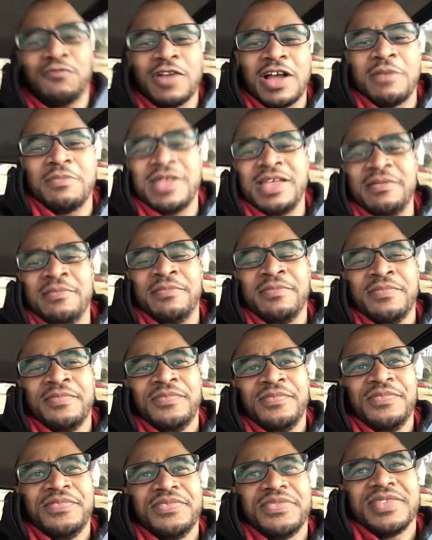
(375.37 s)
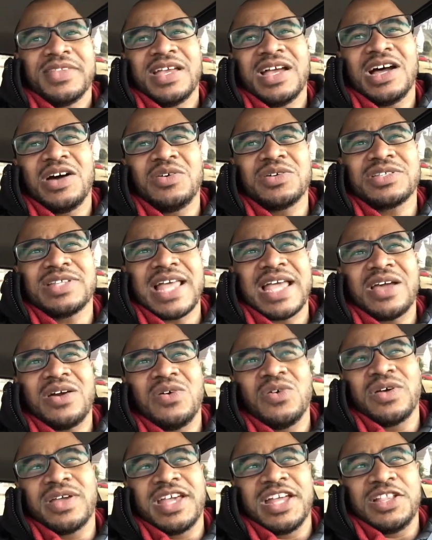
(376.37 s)
from him, I was like,
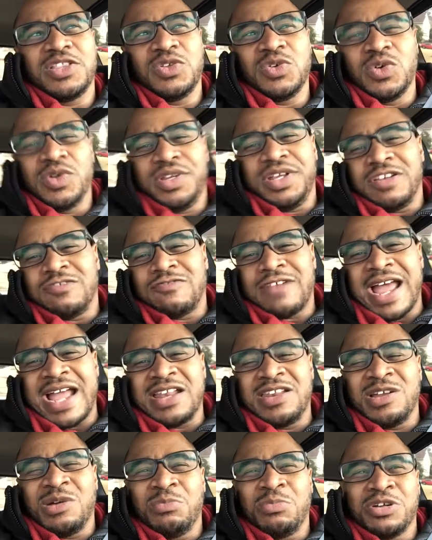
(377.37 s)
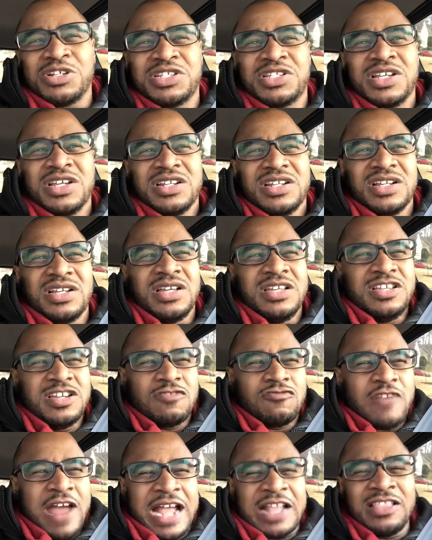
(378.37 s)
okay, dude, you're ranked number
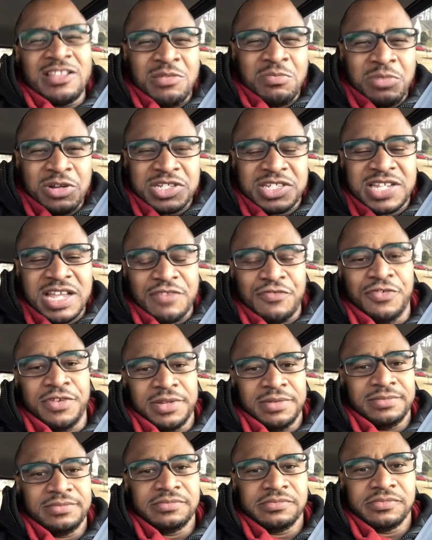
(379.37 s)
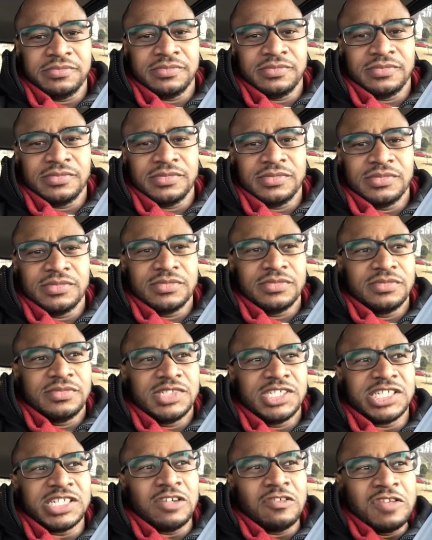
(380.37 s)
seven.
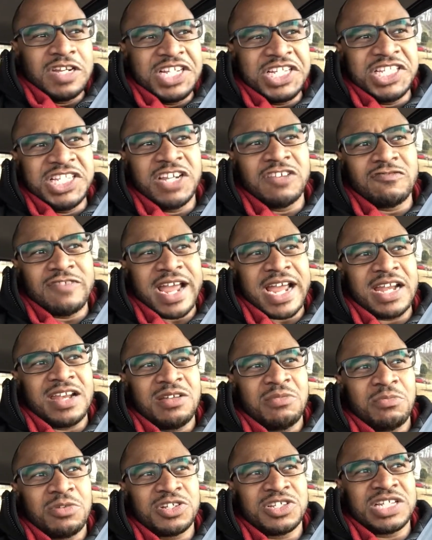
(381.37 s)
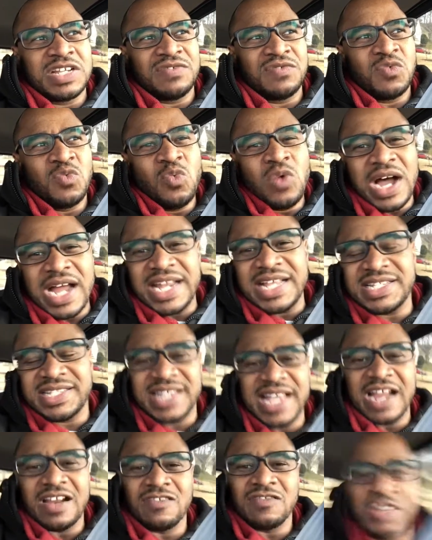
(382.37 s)
Is there a reason you're ranked number seven? What is
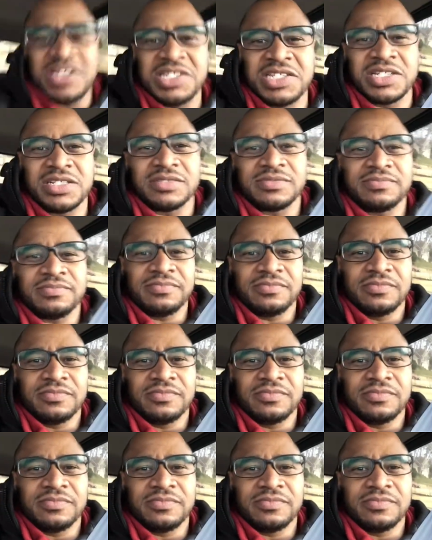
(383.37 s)
that reason?